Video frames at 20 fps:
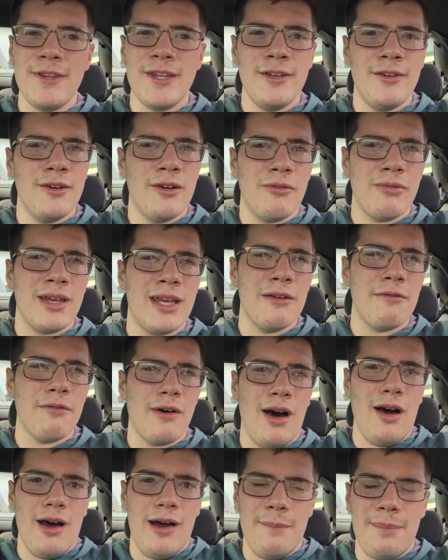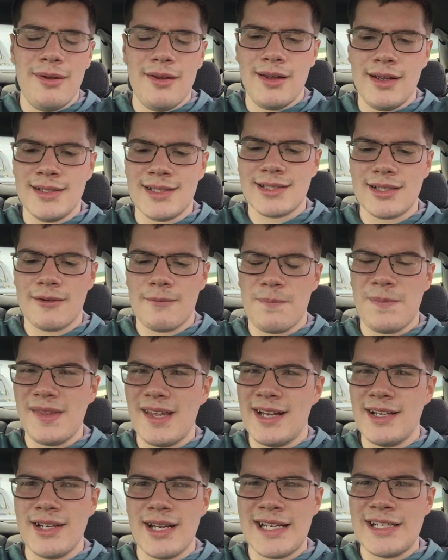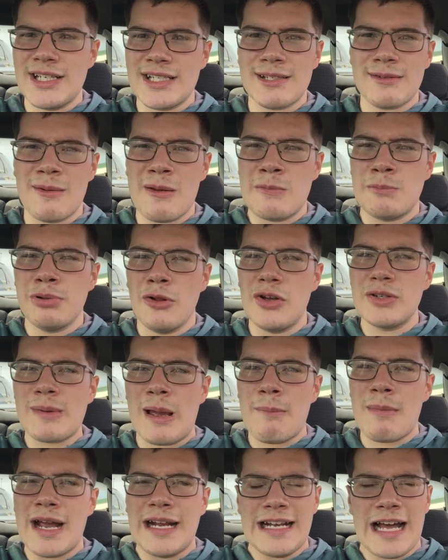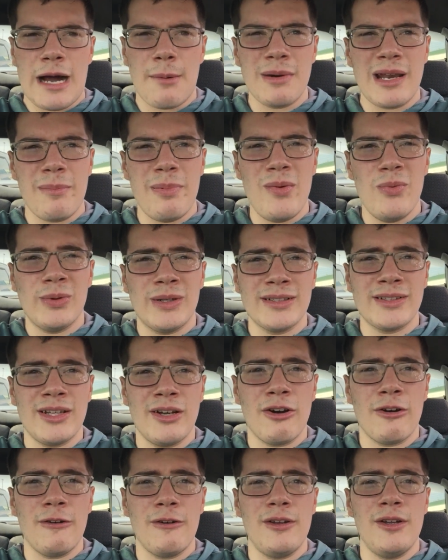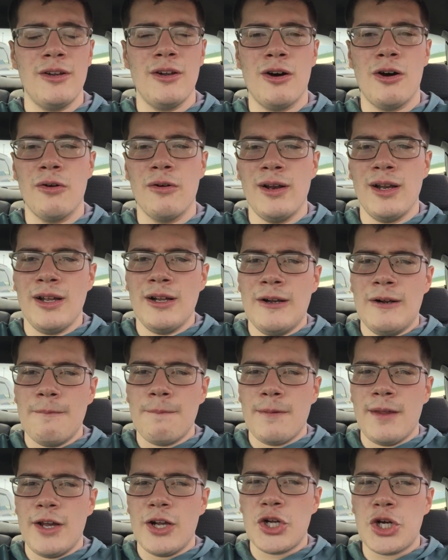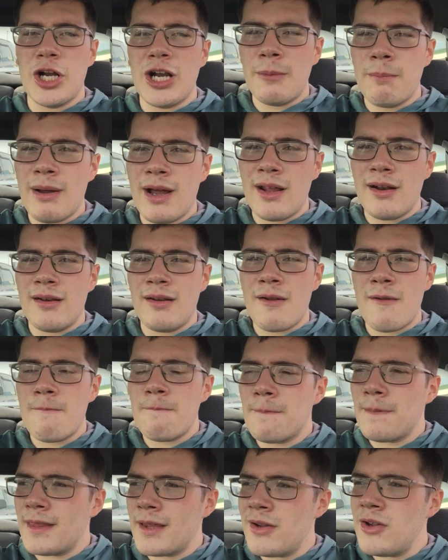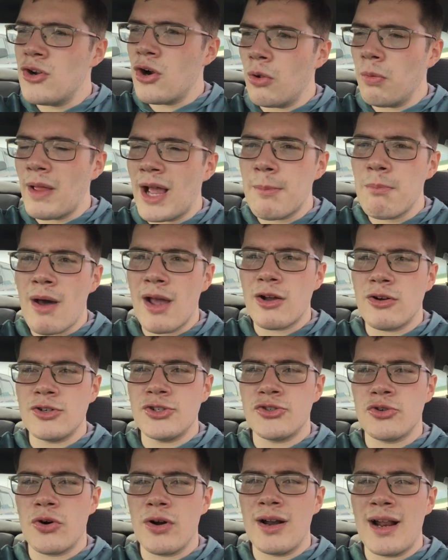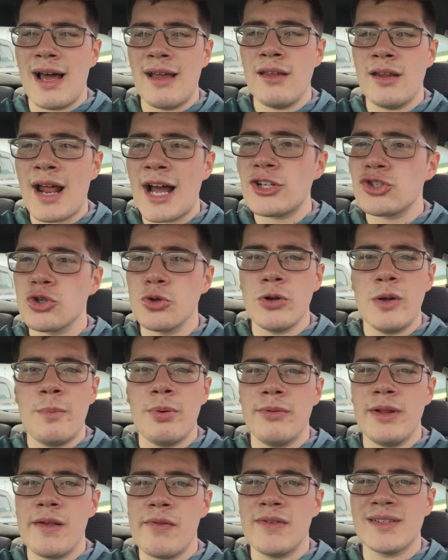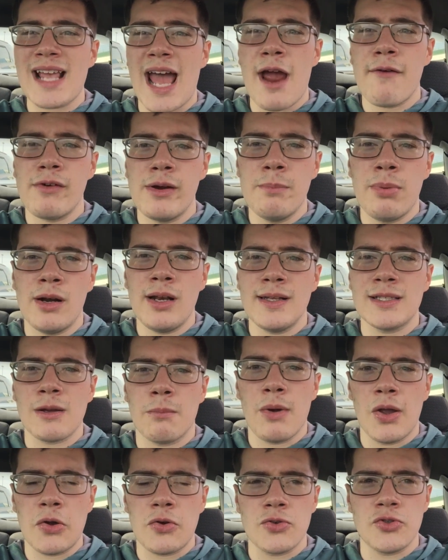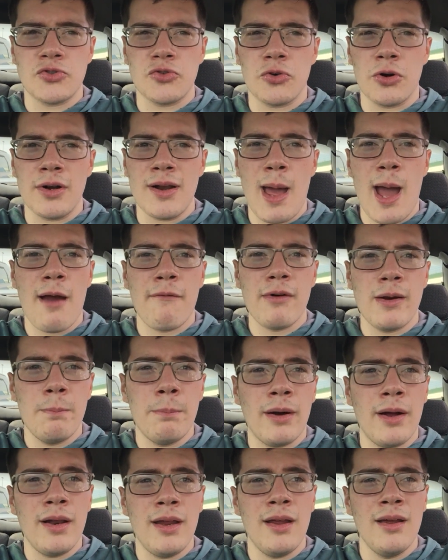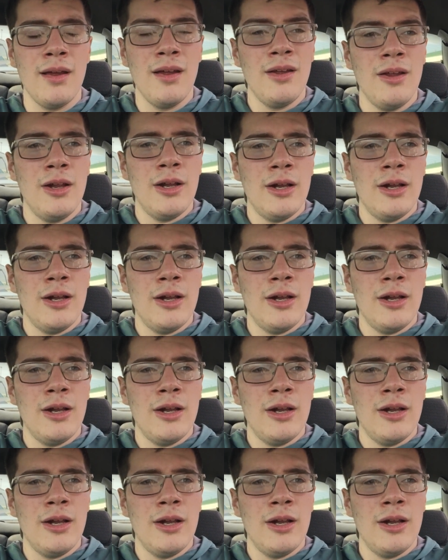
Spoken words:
you know, give up. It just blows my mind how many people out there, you know, could have been, you know, like Michael Jordan. And I truly believe this. Everybody's a Michael Jordan. Everybody,